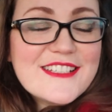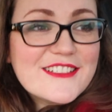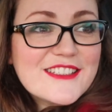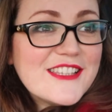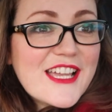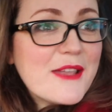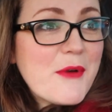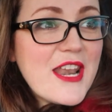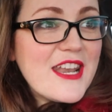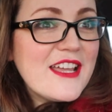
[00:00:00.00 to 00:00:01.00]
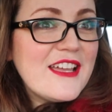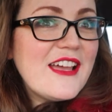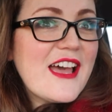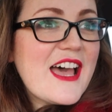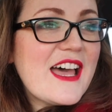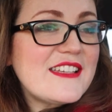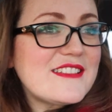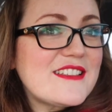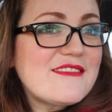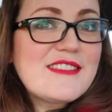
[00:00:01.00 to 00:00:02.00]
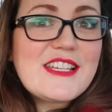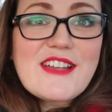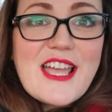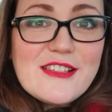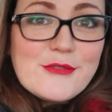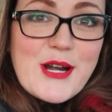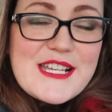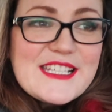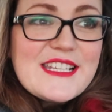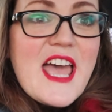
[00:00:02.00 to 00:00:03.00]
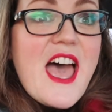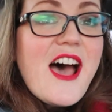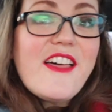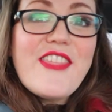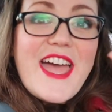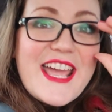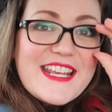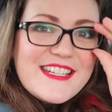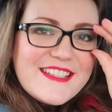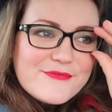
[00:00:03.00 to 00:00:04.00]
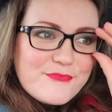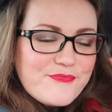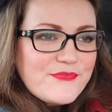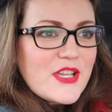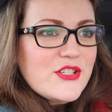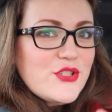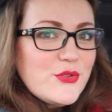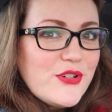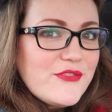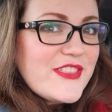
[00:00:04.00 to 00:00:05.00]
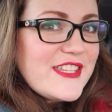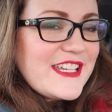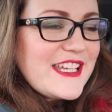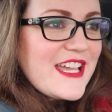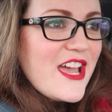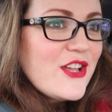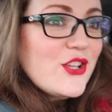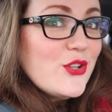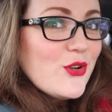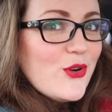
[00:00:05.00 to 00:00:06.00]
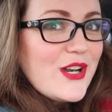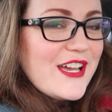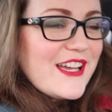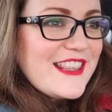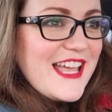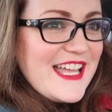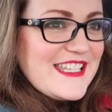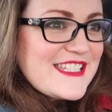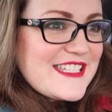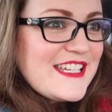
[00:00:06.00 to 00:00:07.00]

They're the lucky one and they'll get a little present, and then two of the Yola lads,